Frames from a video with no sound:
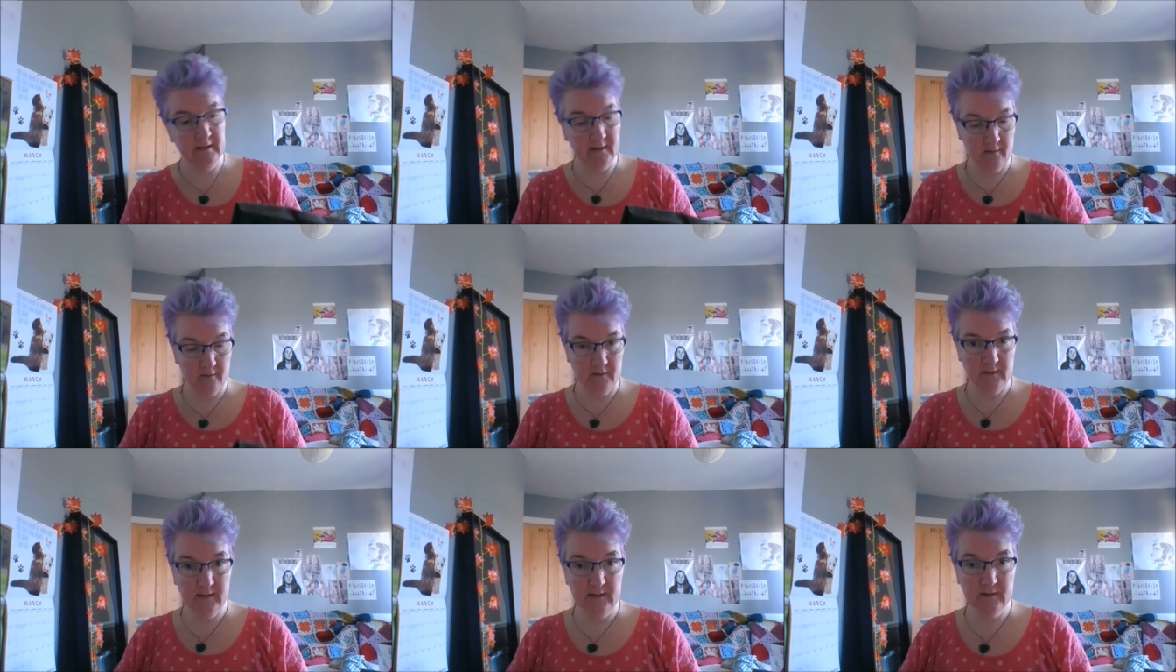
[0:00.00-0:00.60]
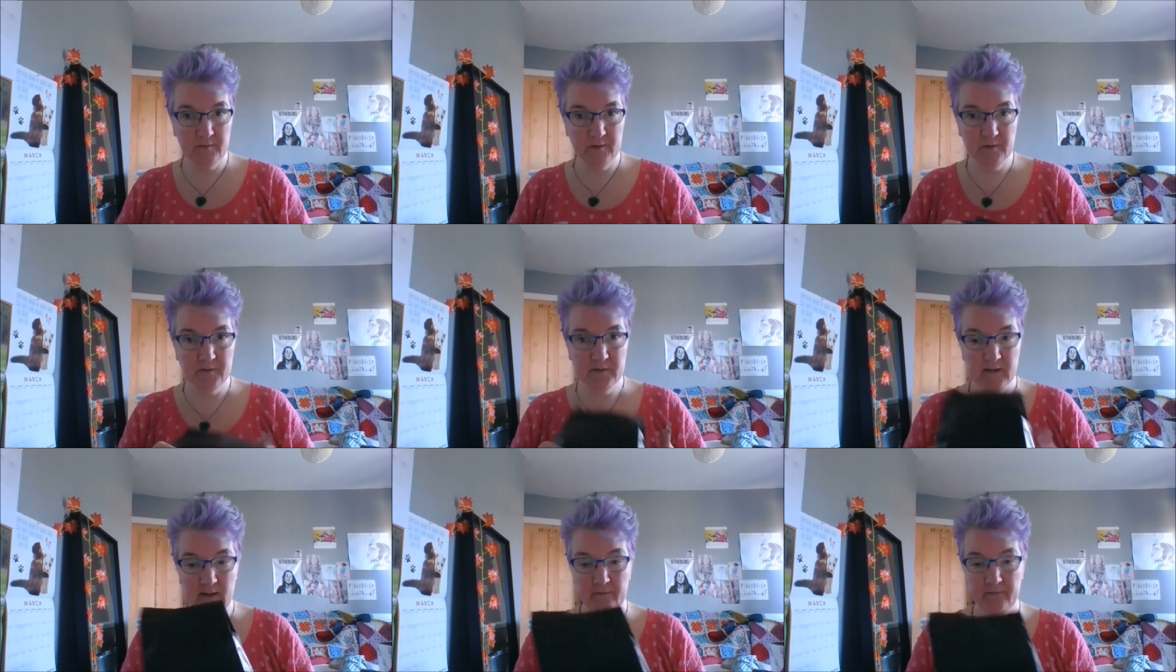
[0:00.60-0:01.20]
included this, which
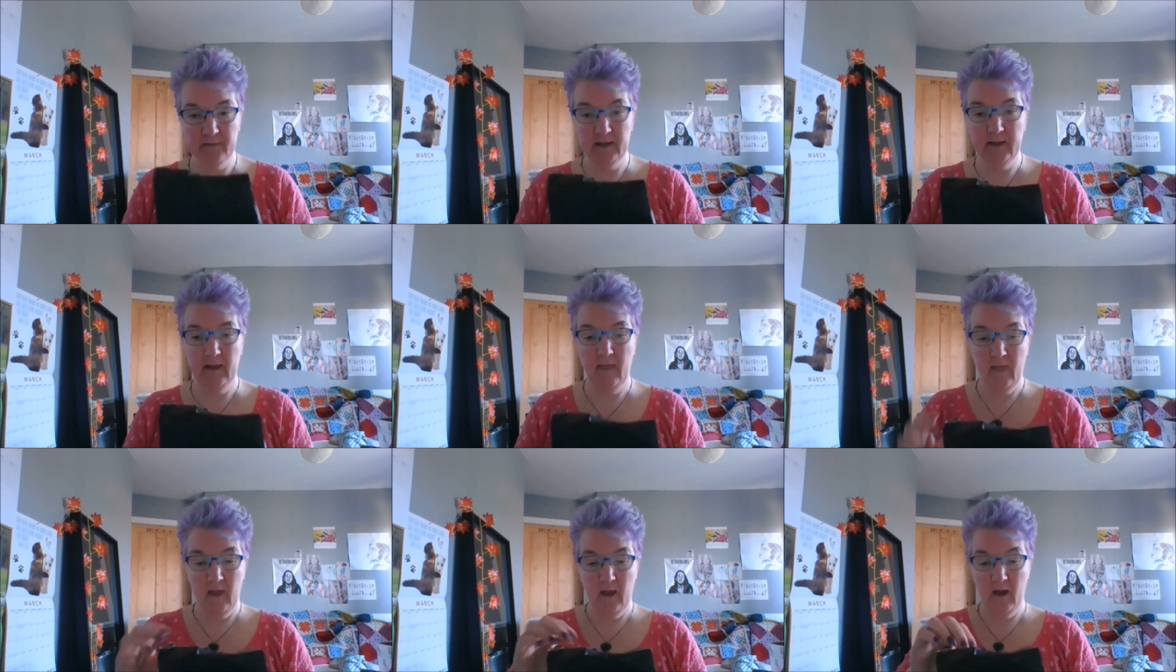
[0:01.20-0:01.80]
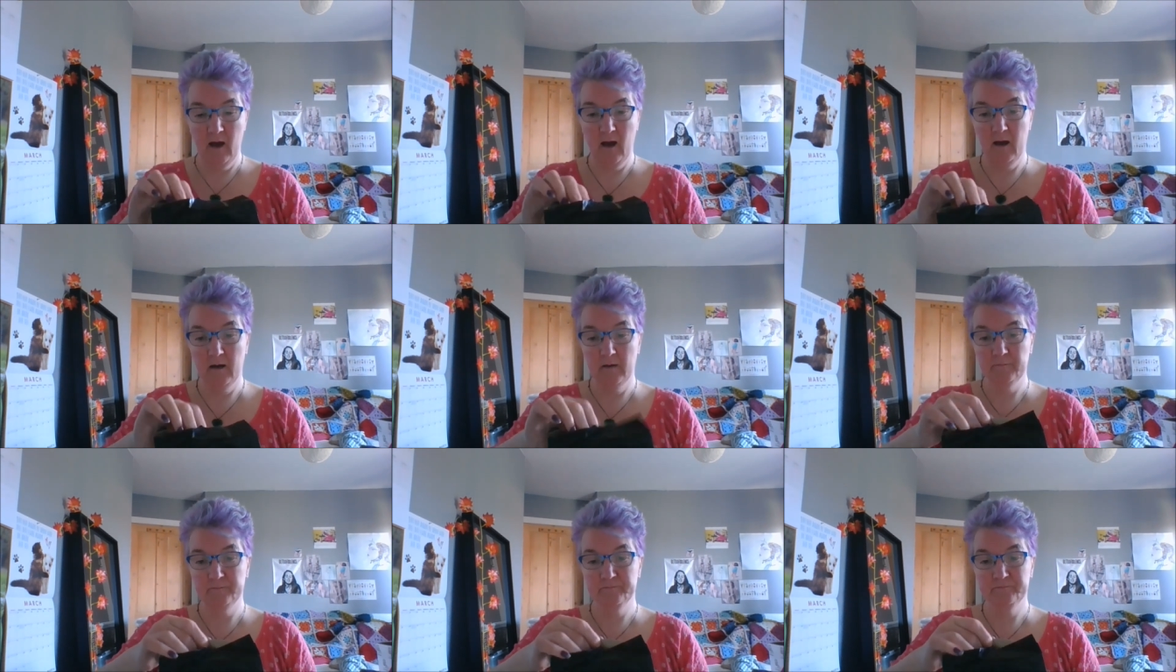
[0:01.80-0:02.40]
is lovely.
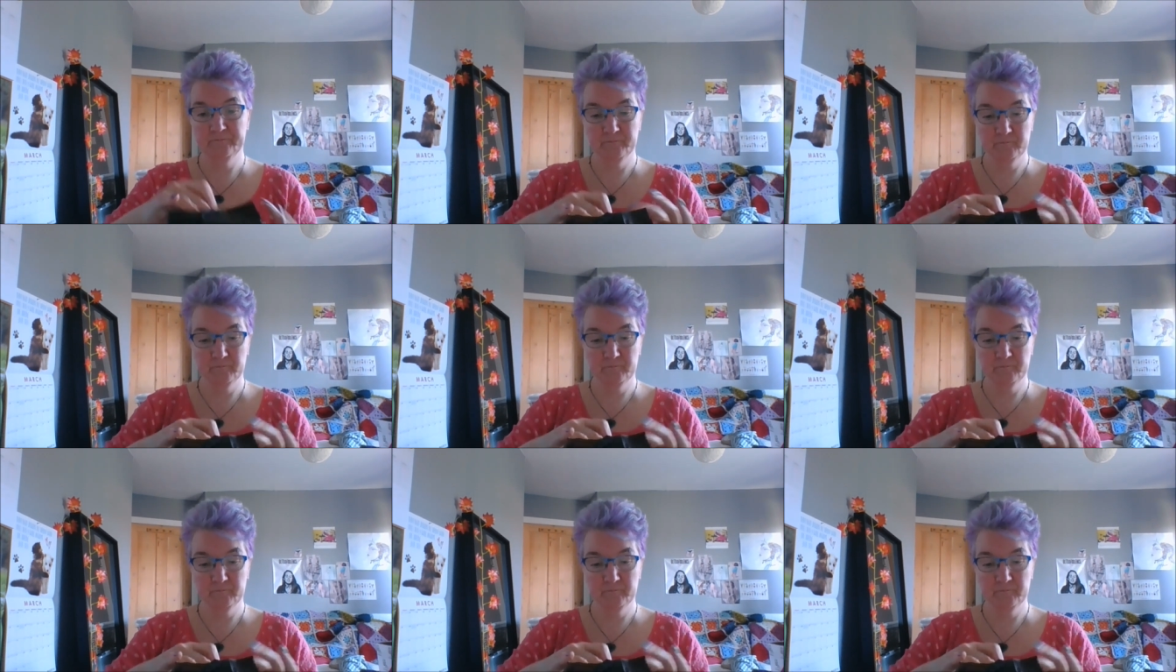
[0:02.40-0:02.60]
Um,